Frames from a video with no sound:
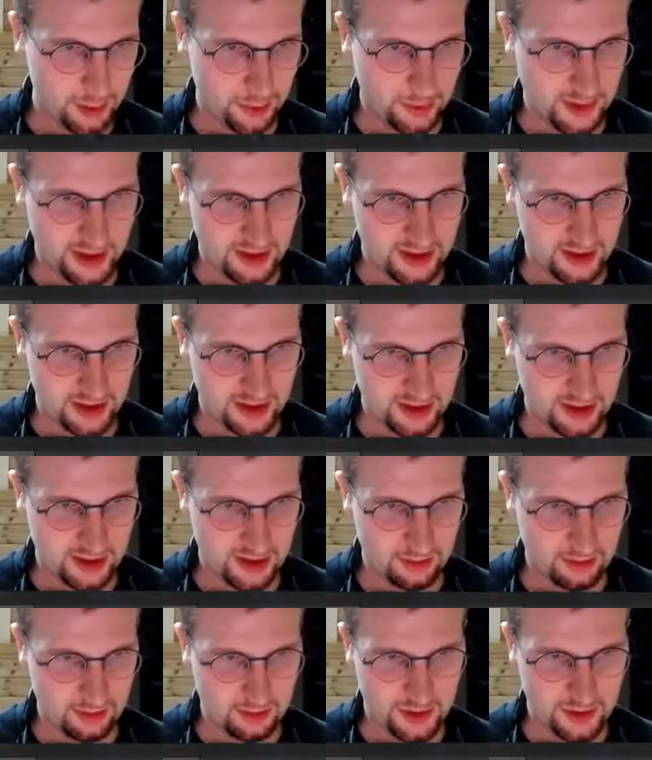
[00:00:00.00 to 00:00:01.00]
It's like
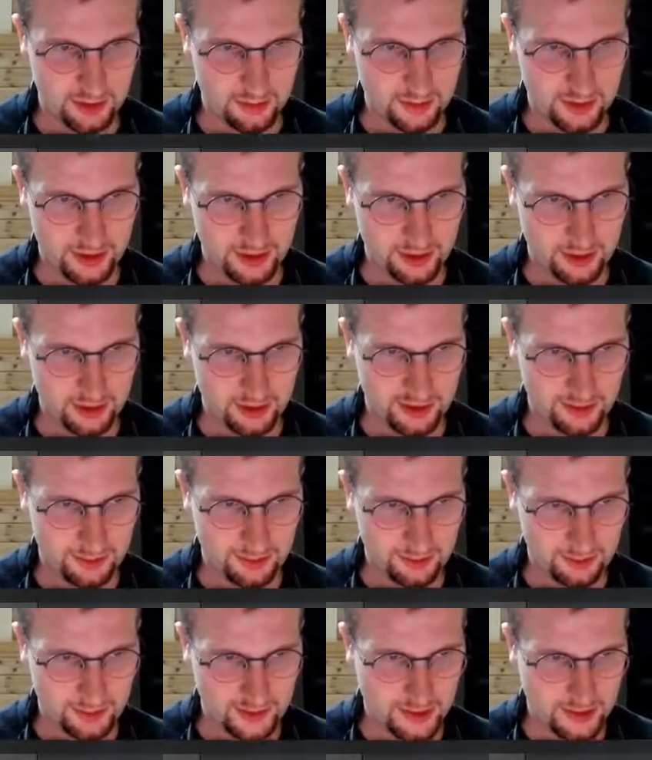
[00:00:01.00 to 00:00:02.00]

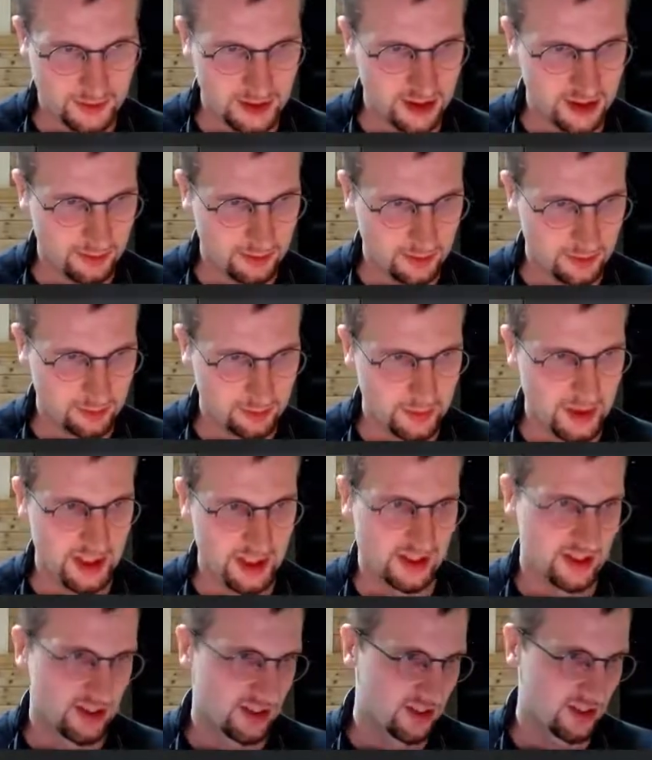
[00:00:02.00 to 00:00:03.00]
something someone made
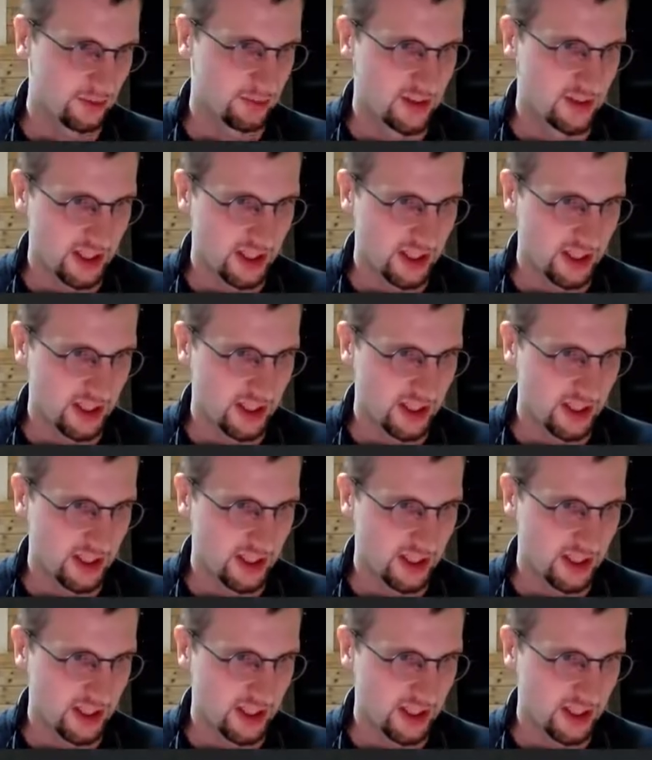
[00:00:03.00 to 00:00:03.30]
sometime.